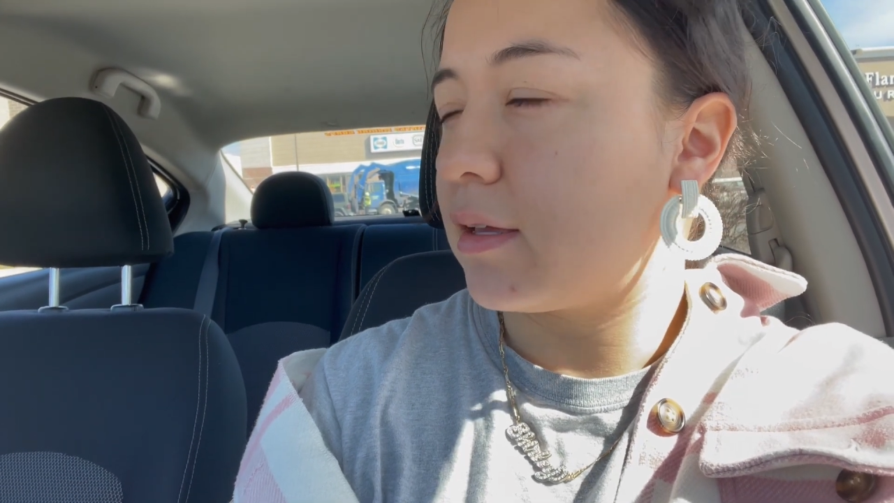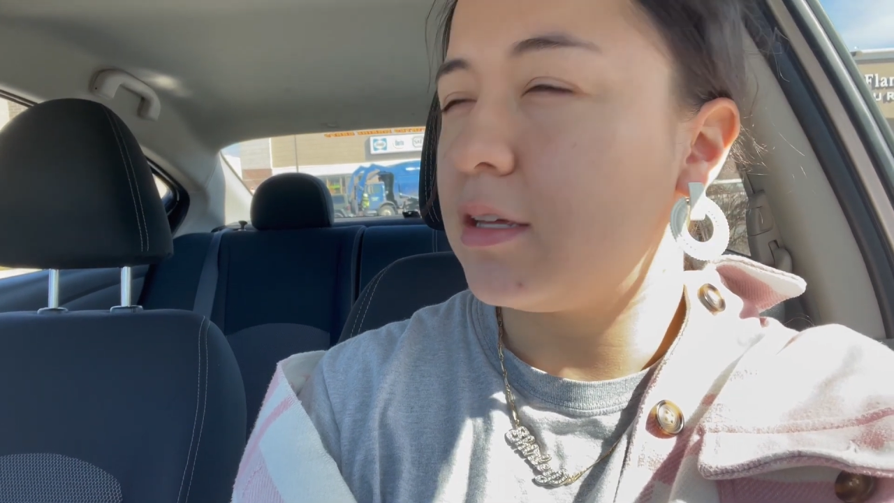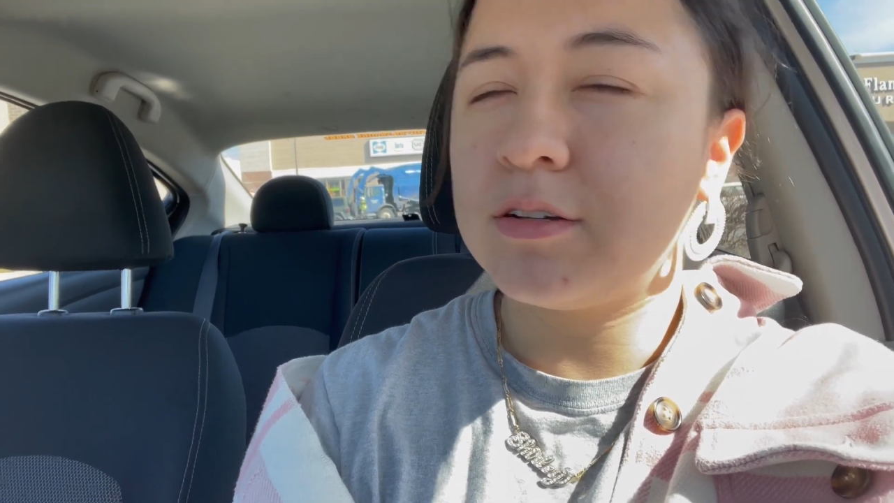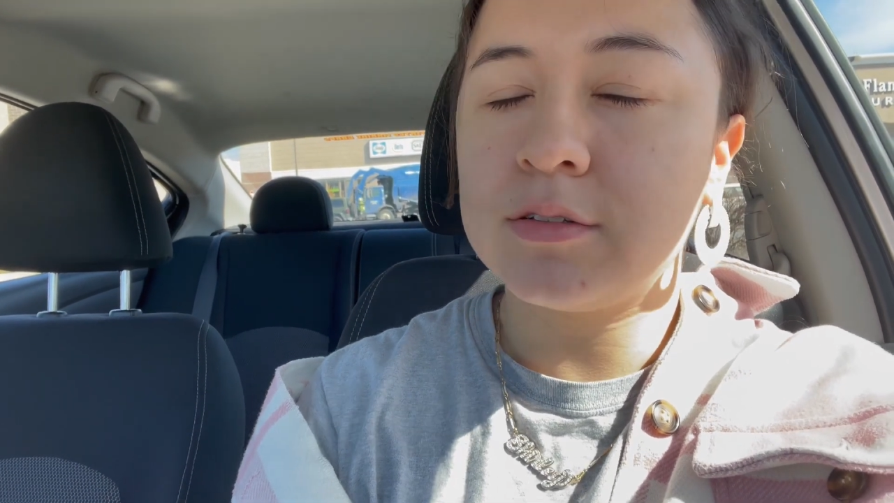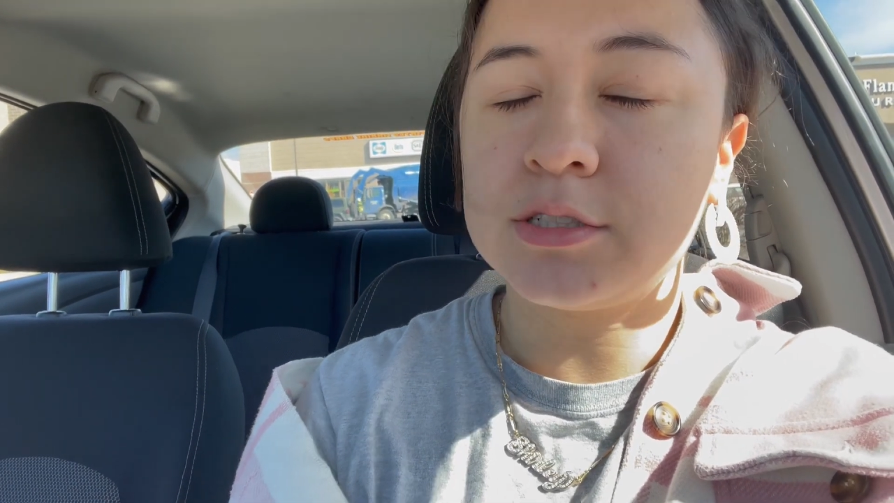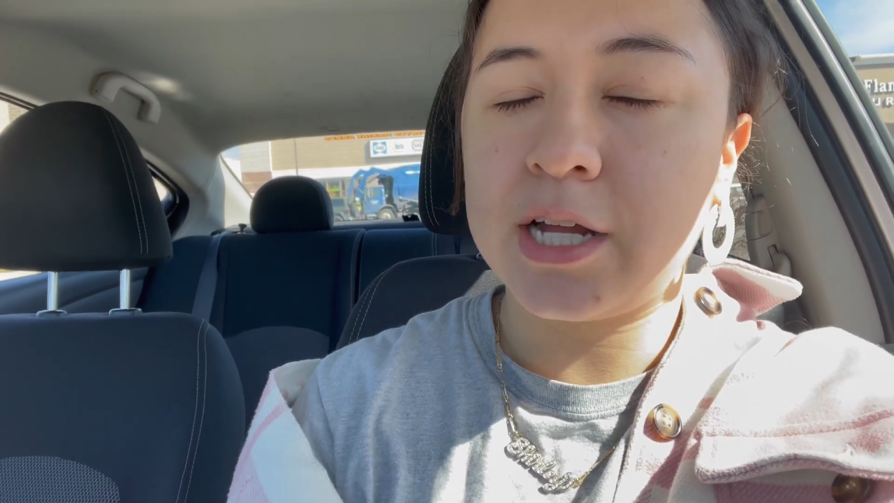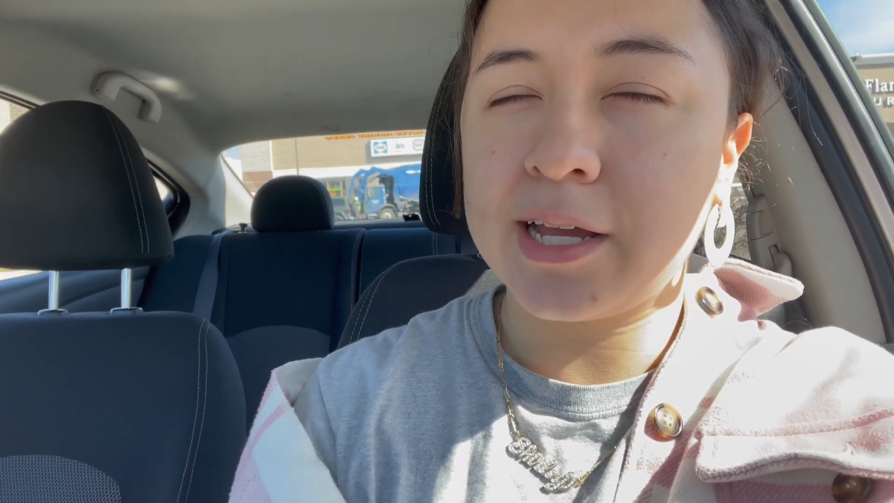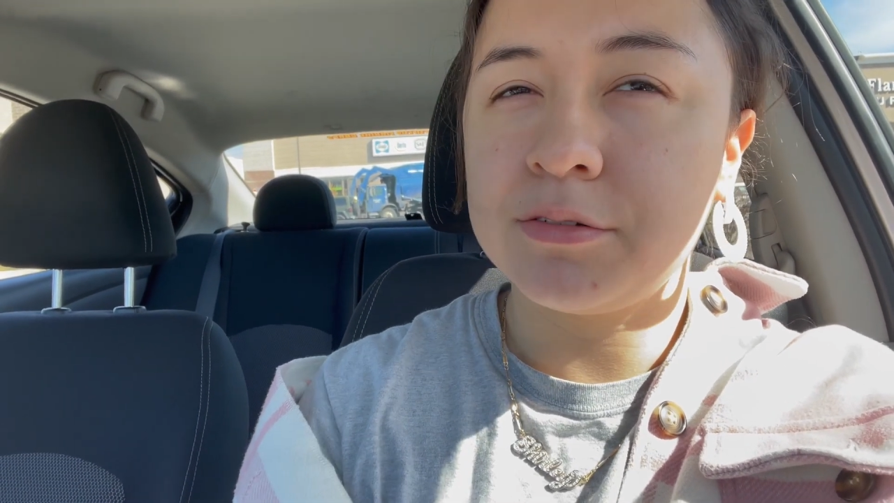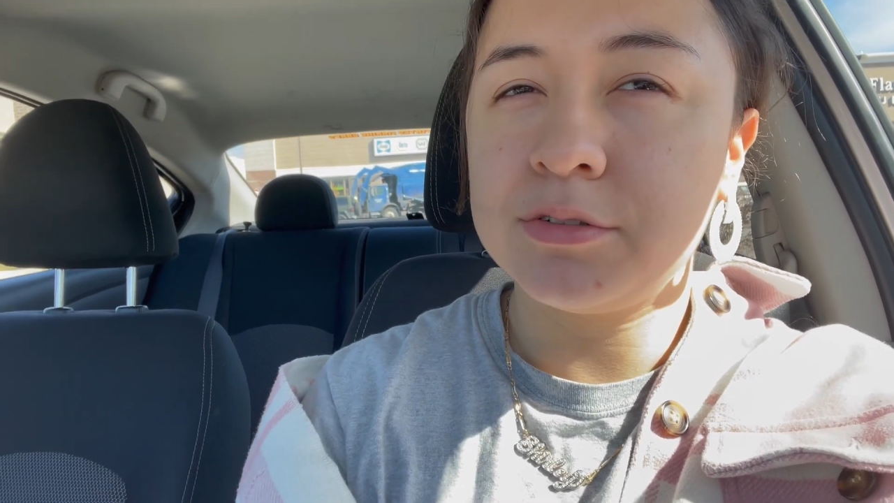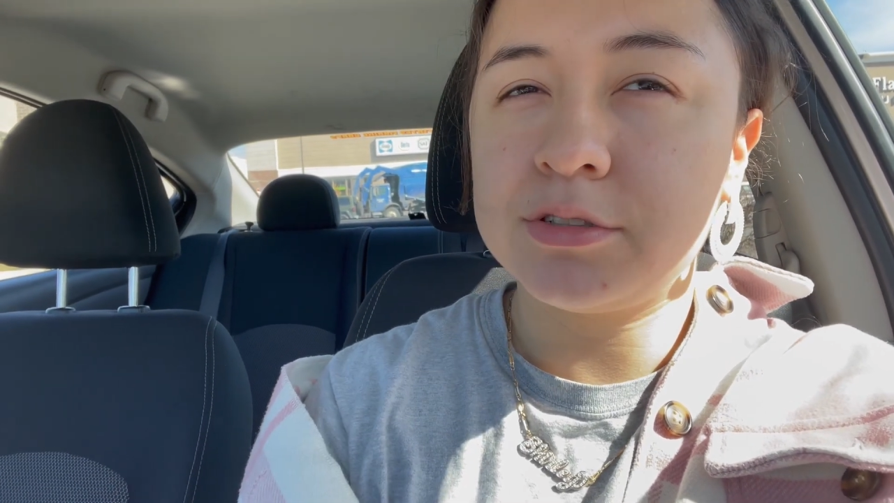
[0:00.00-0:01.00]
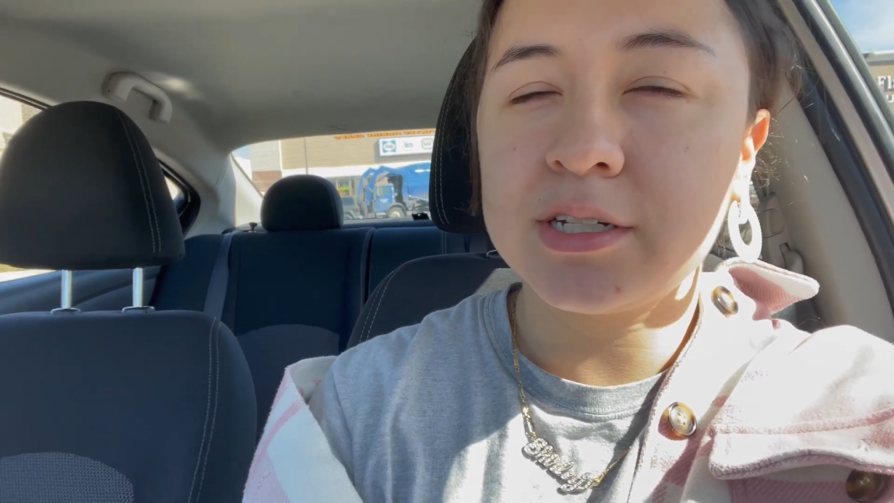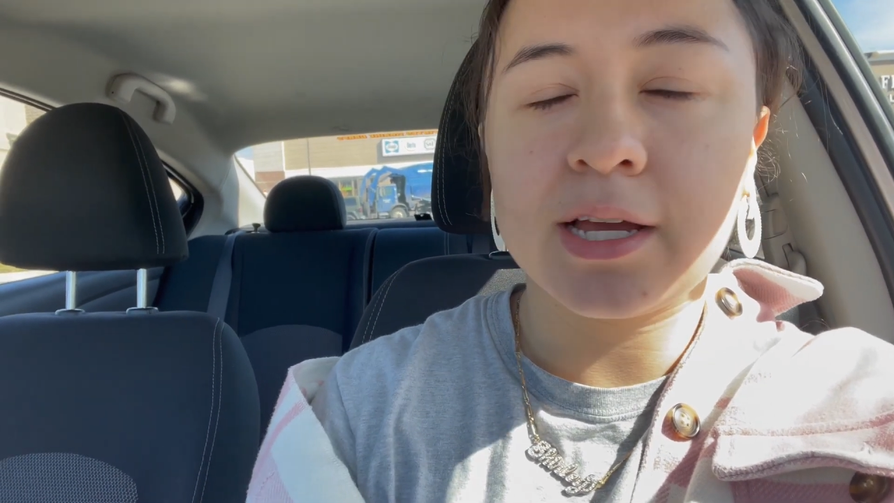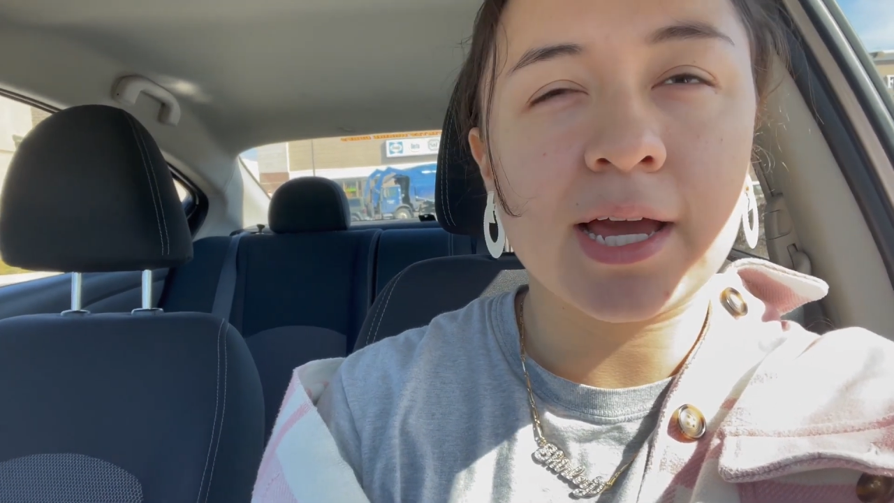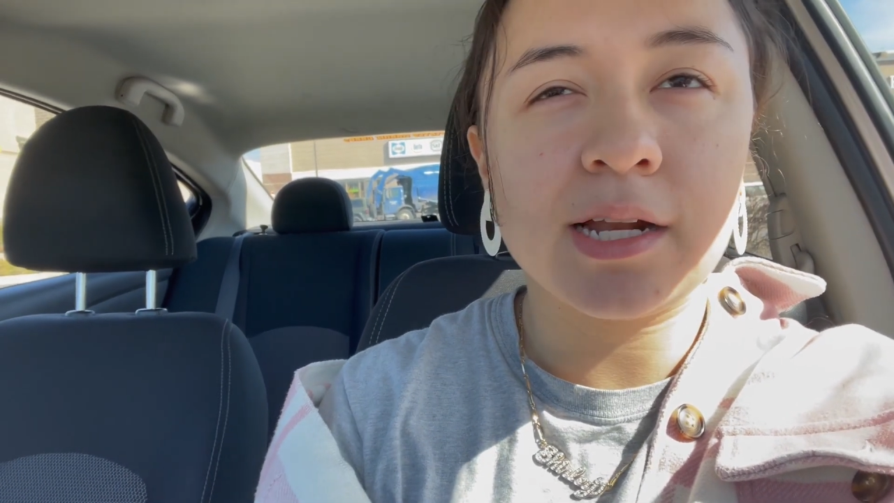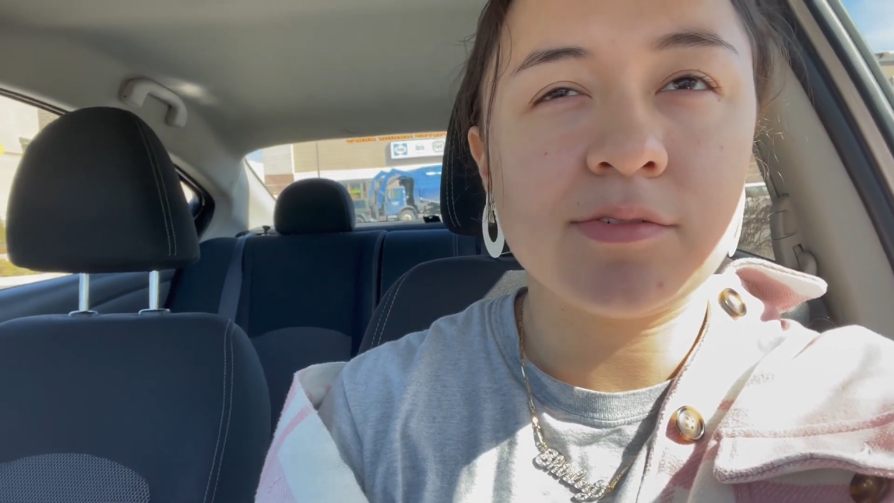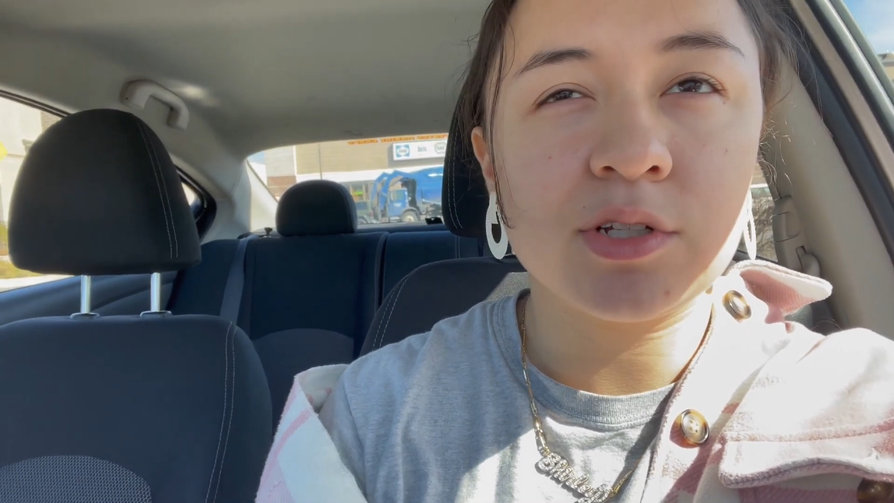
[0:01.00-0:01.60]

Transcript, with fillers: you know, the dragon fruit drink I kind of